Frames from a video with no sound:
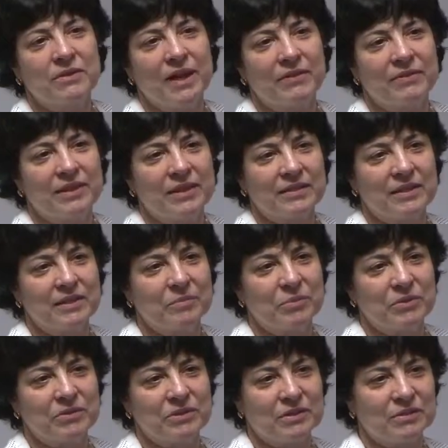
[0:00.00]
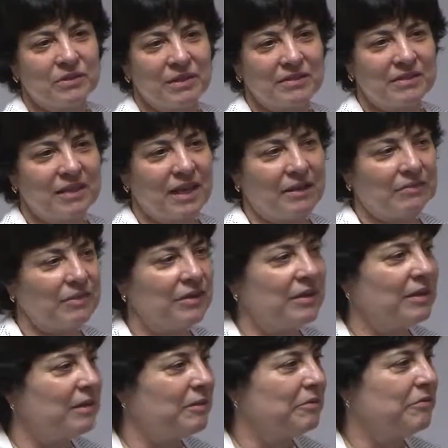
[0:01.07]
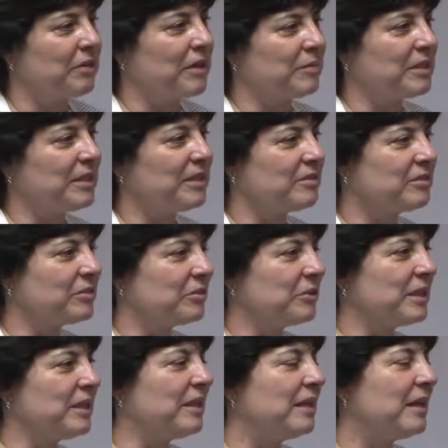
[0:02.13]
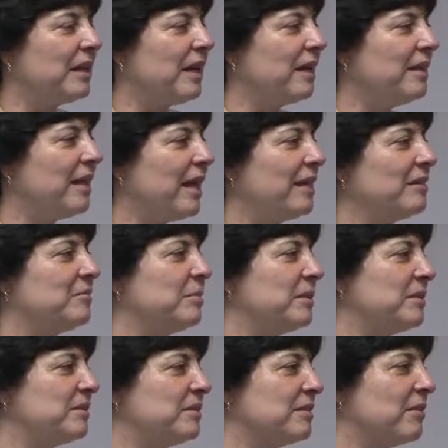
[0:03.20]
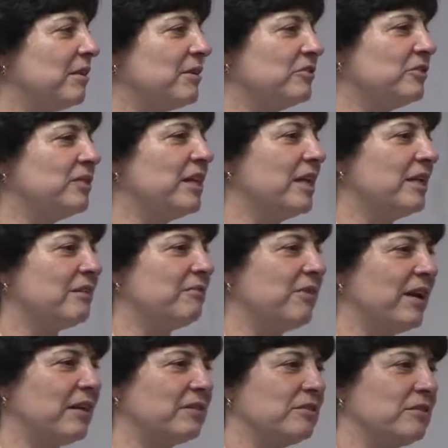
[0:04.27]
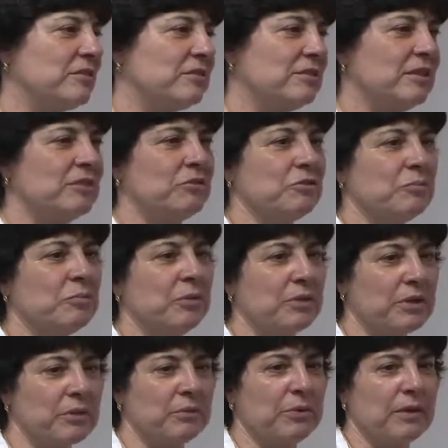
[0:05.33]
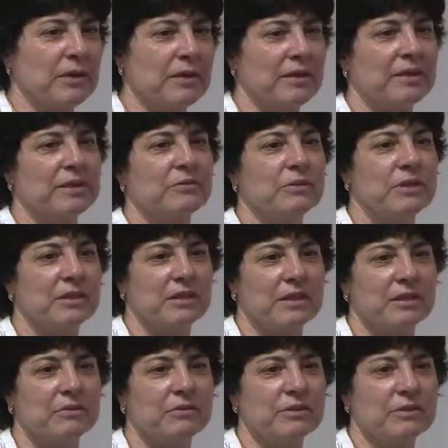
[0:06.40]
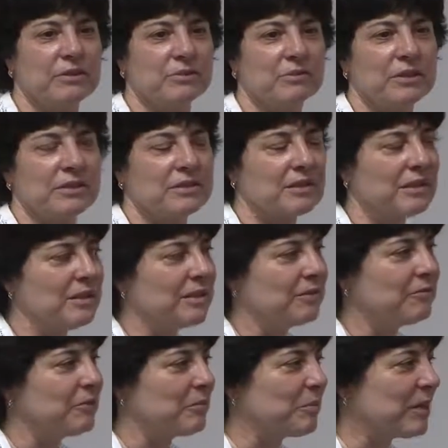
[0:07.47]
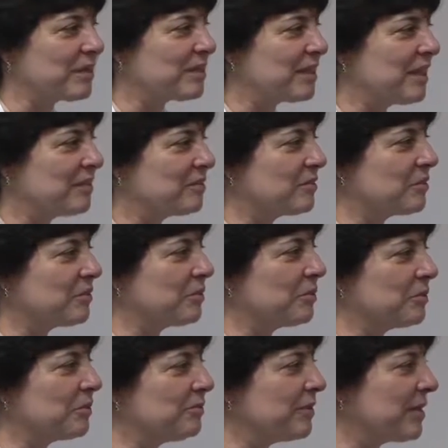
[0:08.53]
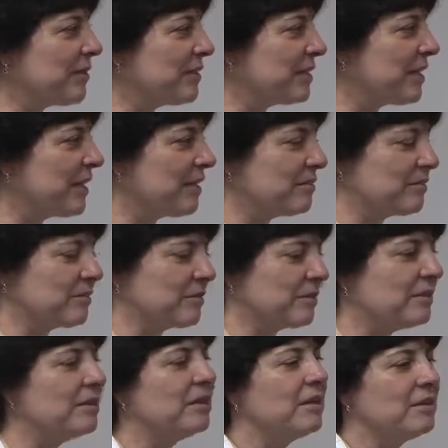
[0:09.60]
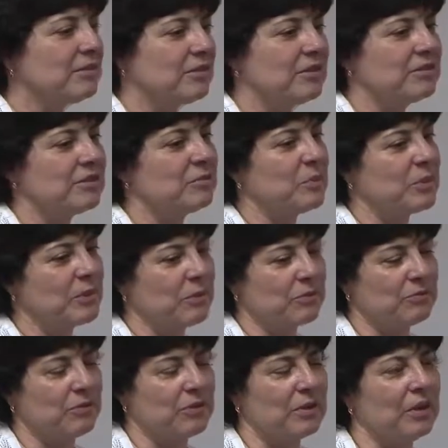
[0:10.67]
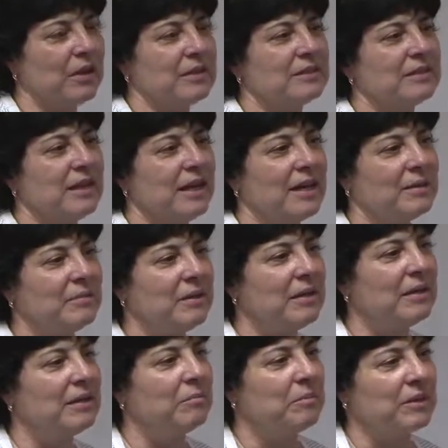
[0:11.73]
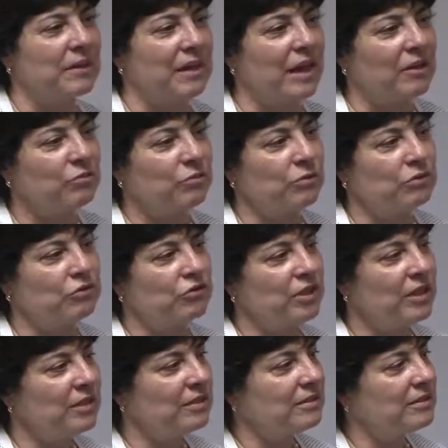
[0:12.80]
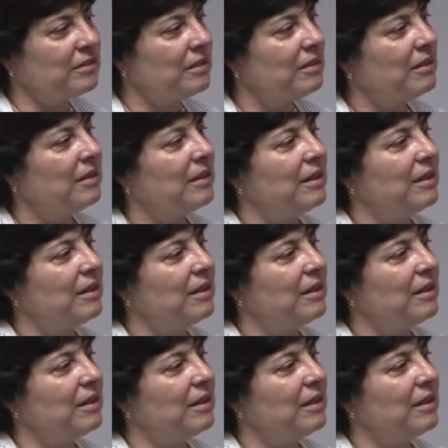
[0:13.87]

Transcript: of having it than a person who doesn't have family history. And that is because there are genetic factors that you're born with that can really increase your risk for breast cancer or ovarian cancer. So this has been known for a long time, but the actual genes